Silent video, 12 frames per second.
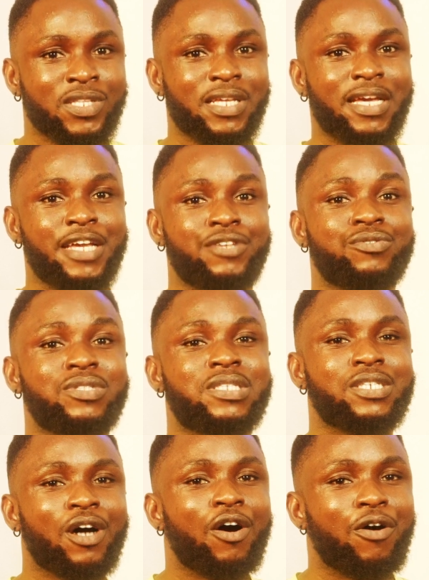Can you
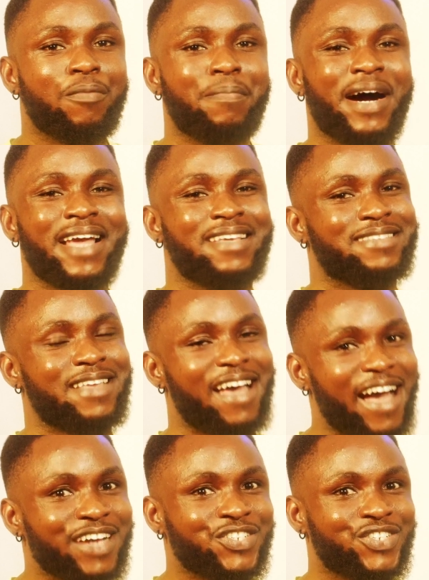tell by his
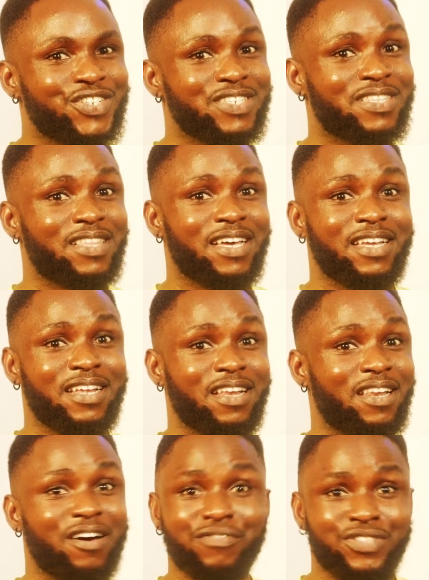actions that he
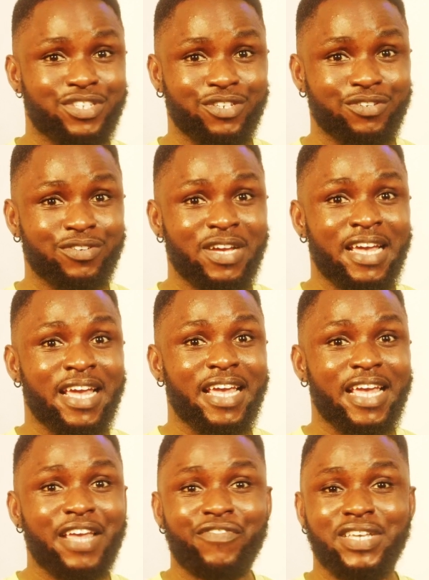loves you?
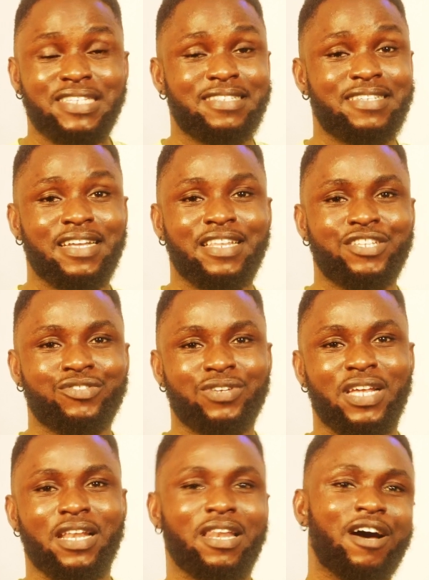If he's telling you
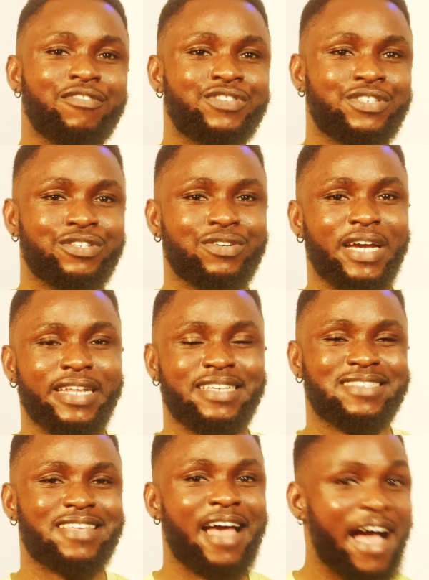he loves you and
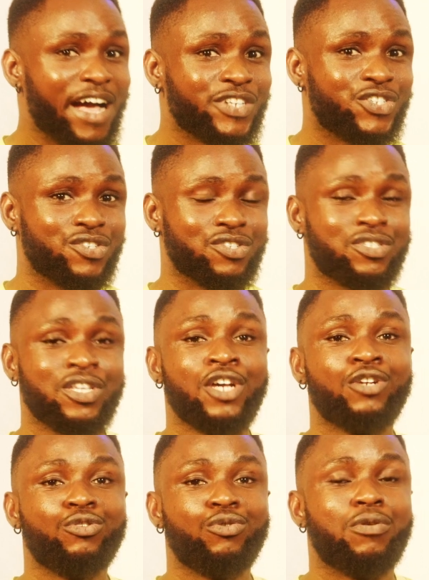his actions
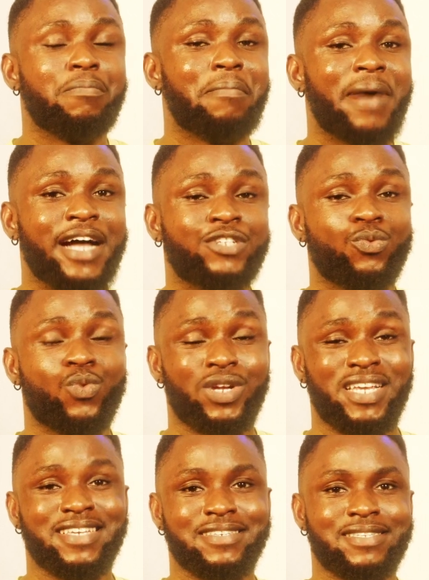don't match what
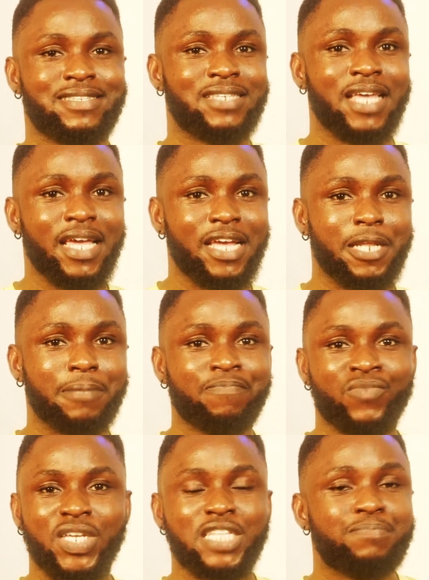he's saying,
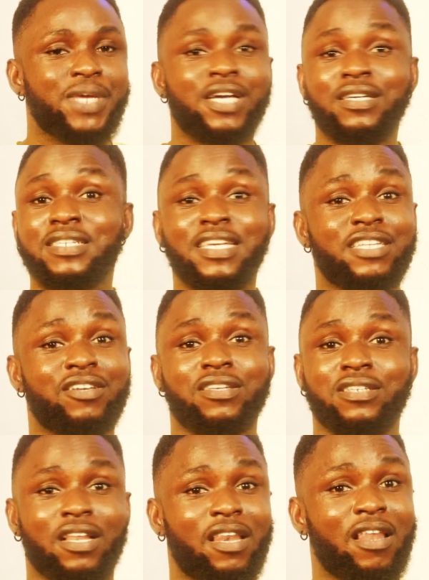it's because he
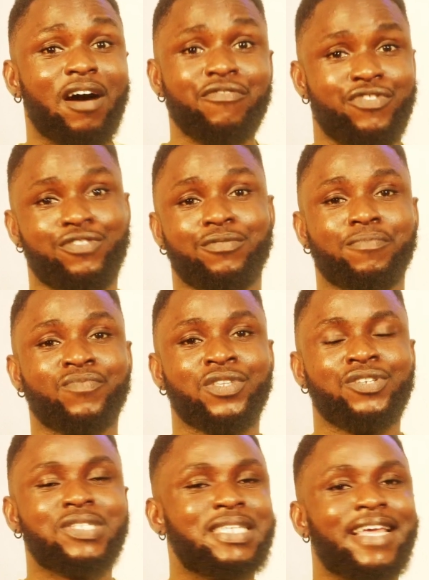doesn't love you.
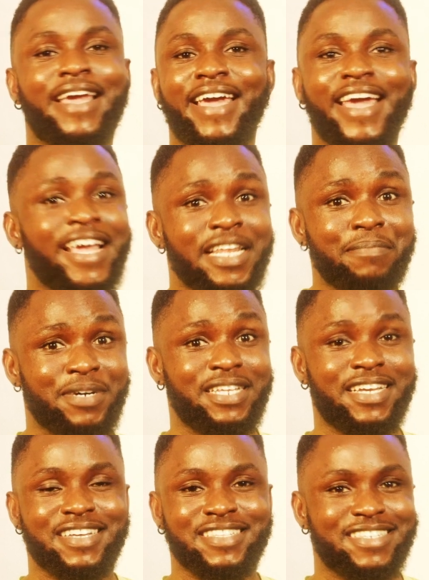You see, anybody
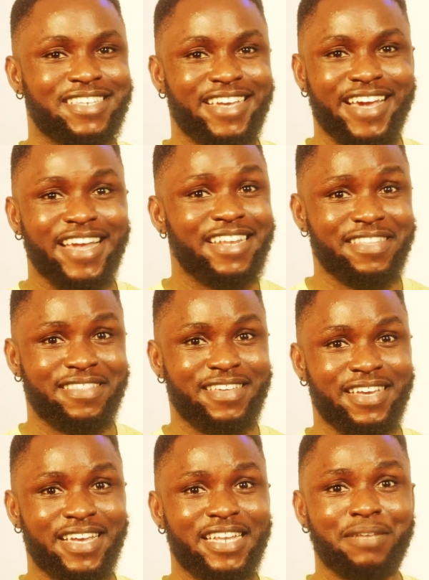can say
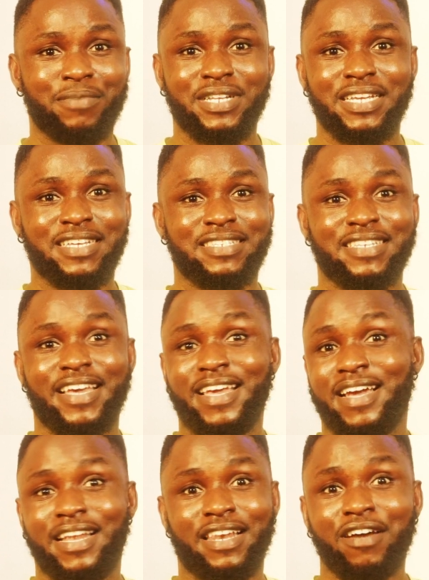anything. Anybody can say,
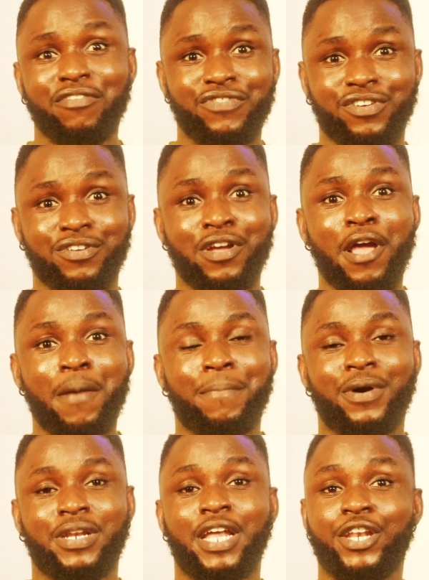hey, I love you,
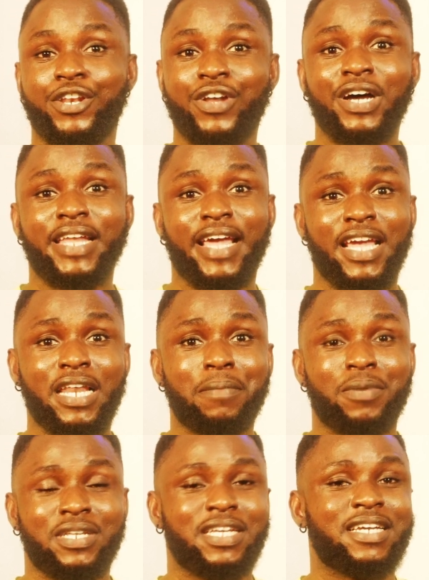but not
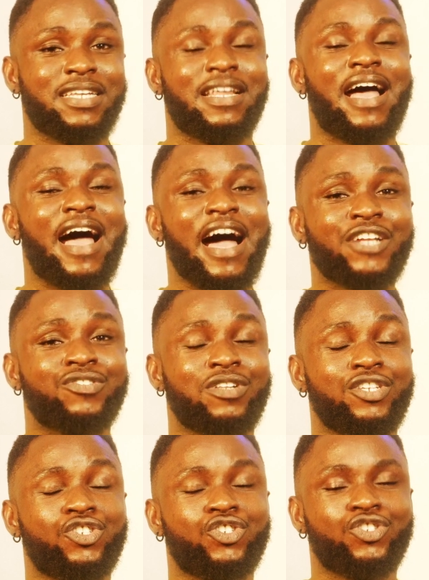anybody can
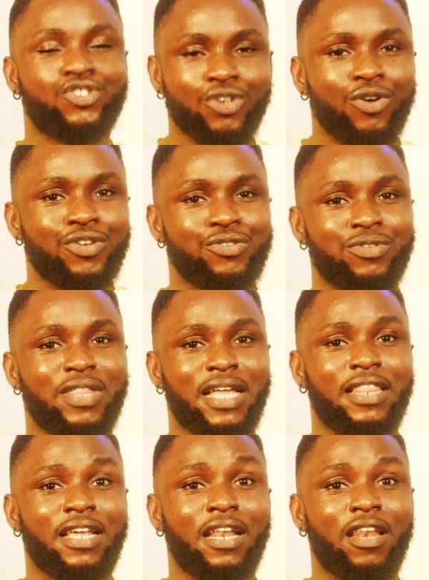actually show you
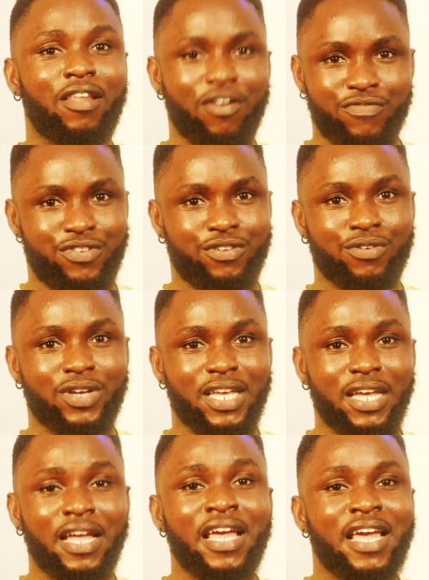that they love you,
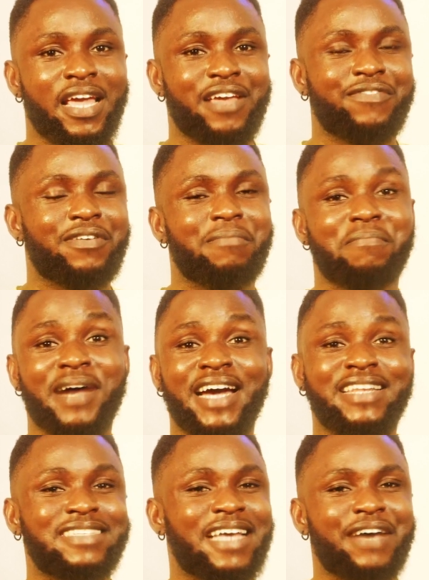okay? If a
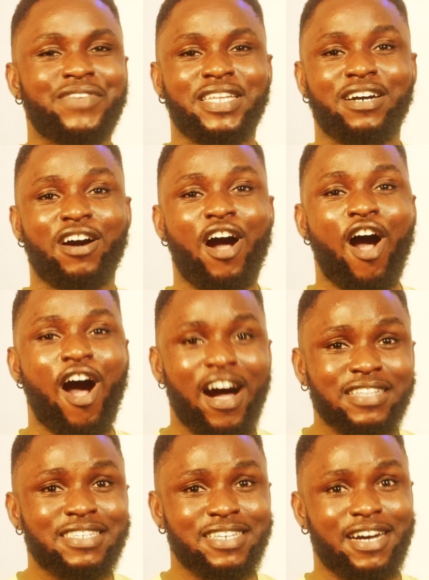man is having a
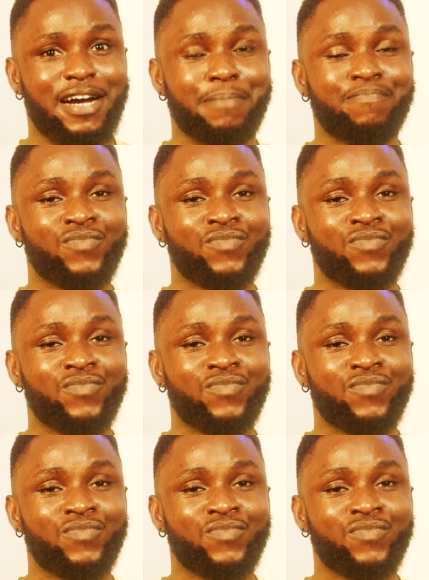hard time